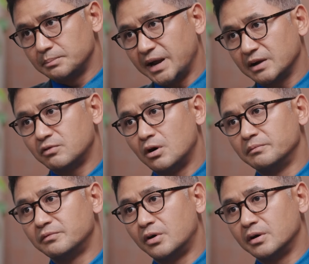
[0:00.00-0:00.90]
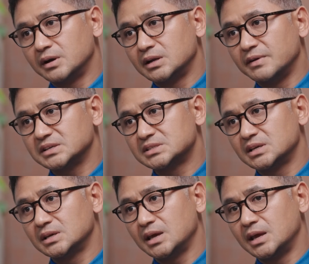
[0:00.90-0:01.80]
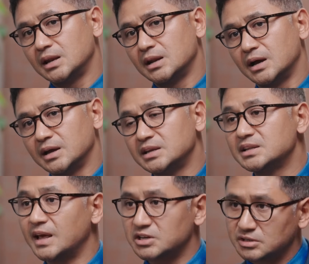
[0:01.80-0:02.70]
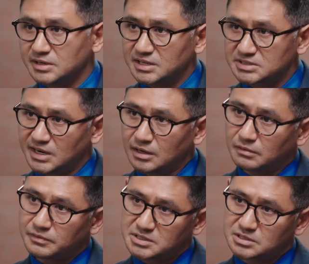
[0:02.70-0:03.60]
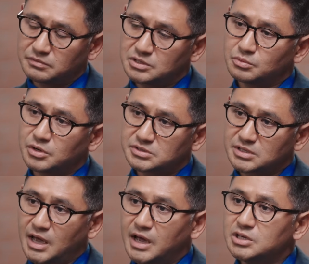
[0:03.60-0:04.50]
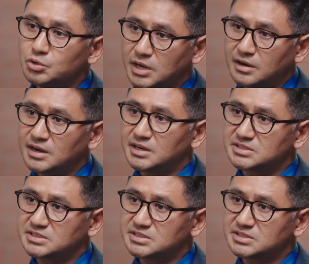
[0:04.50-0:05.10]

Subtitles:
platform for investing in international real estate. The first of which was UK real